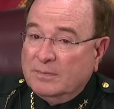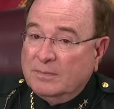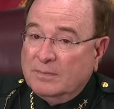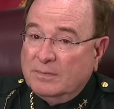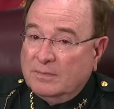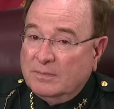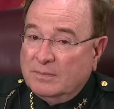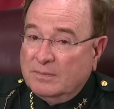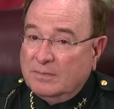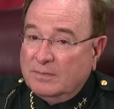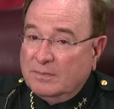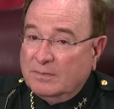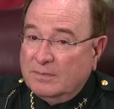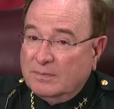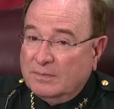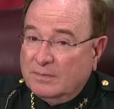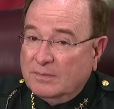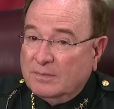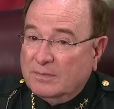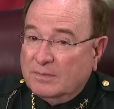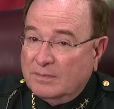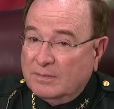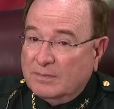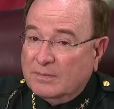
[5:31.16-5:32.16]
the person
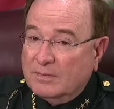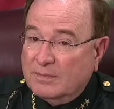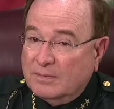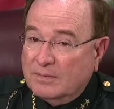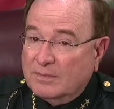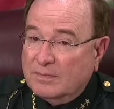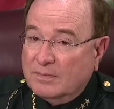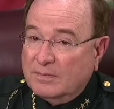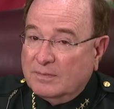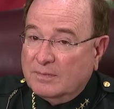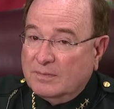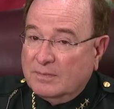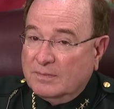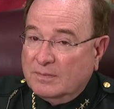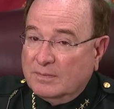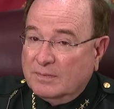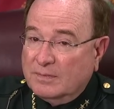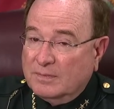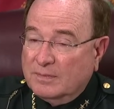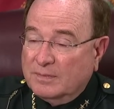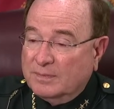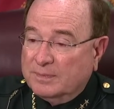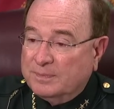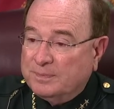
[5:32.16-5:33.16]
responsible for this, the
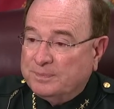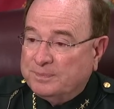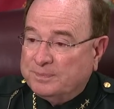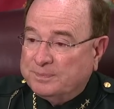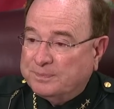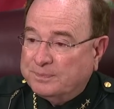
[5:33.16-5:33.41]
mother,